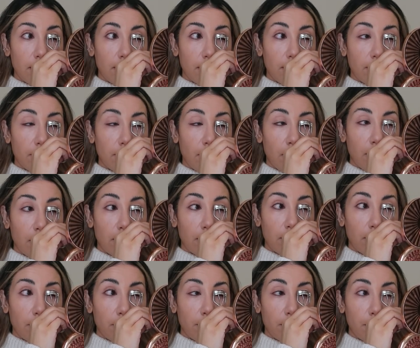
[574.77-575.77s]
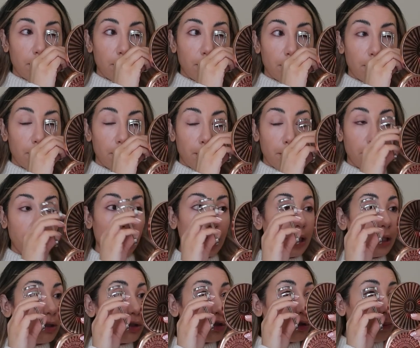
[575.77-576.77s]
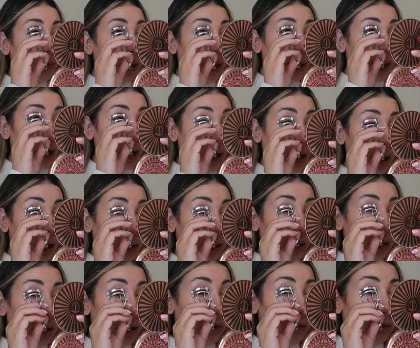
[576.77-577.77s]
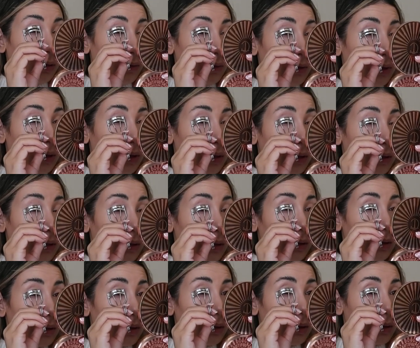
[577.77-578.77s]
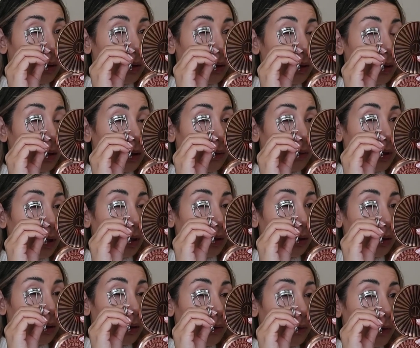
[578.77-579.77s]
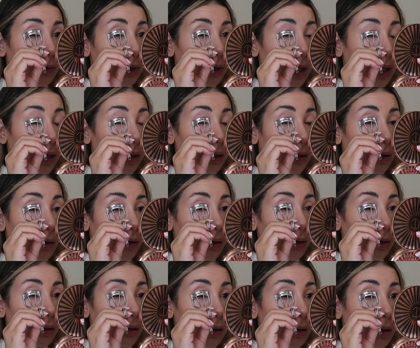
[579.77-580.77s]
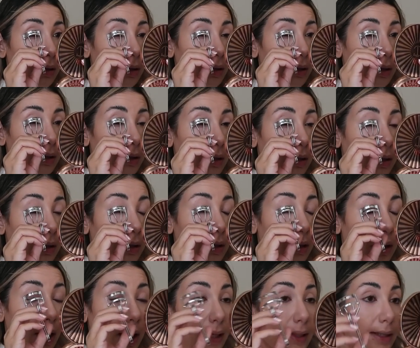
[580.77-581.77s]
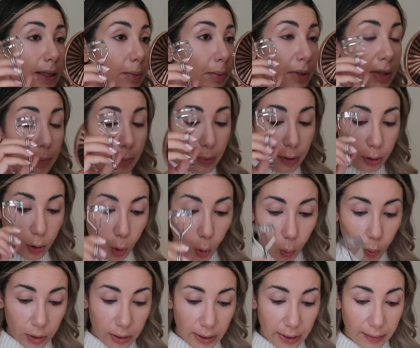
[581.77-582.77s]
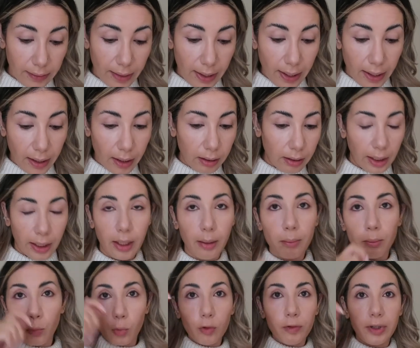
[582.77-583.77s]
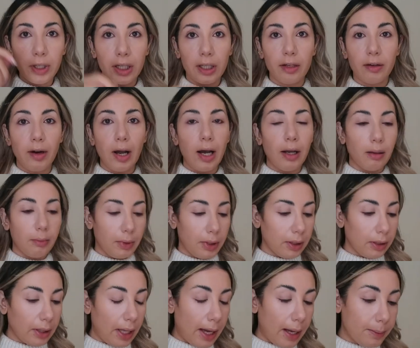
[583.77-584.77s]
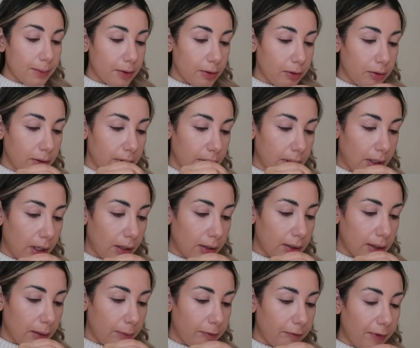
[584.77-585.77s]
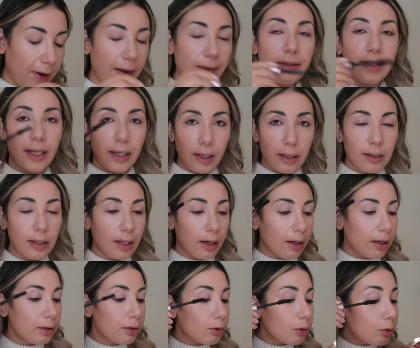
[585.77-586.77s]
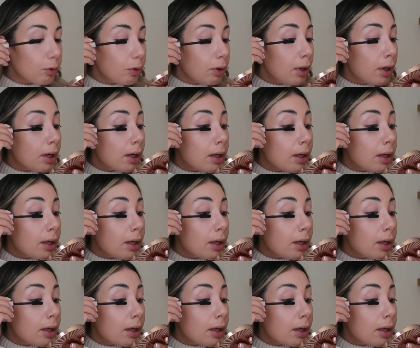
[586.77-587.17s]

to not pinch my eye. I don't even leave it on for that long. I see people holding there, like moving it around. I'm like, absolutely not. The five second that I do